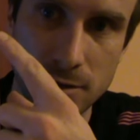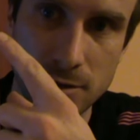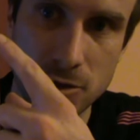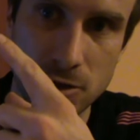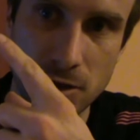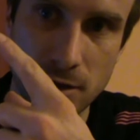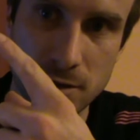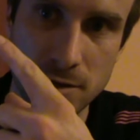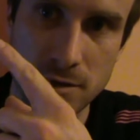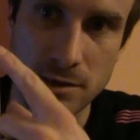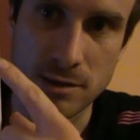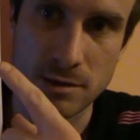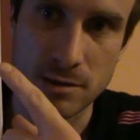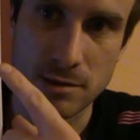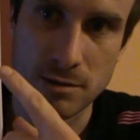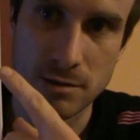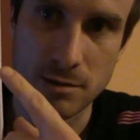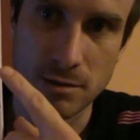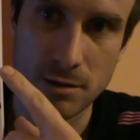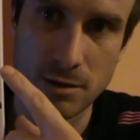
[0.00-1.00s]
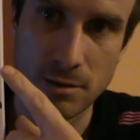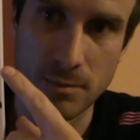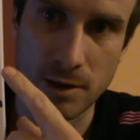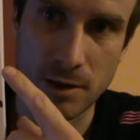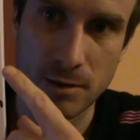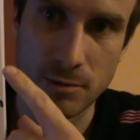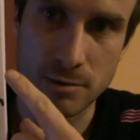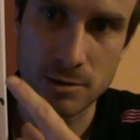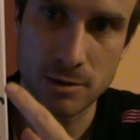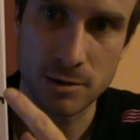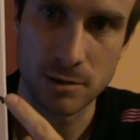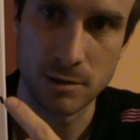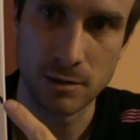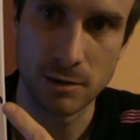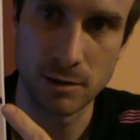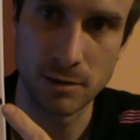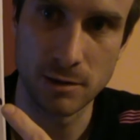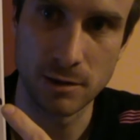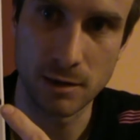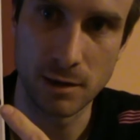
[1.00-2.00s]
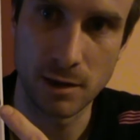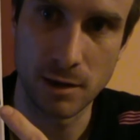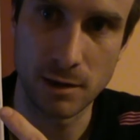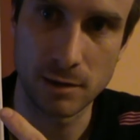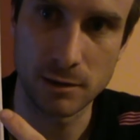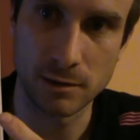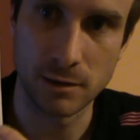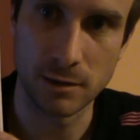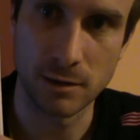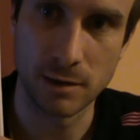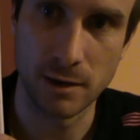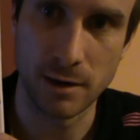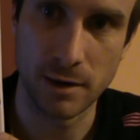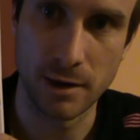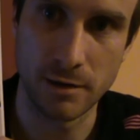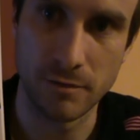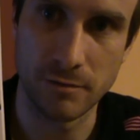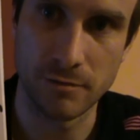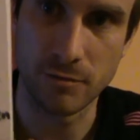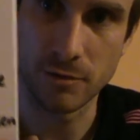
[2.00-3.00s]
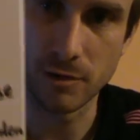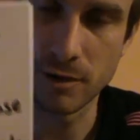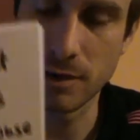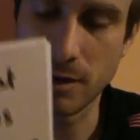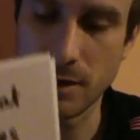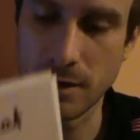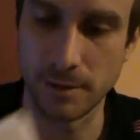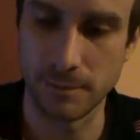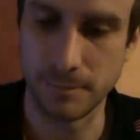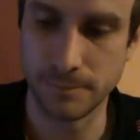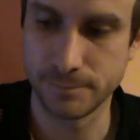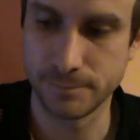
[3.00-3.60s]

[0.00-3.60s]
chases the mouse in the garden every day.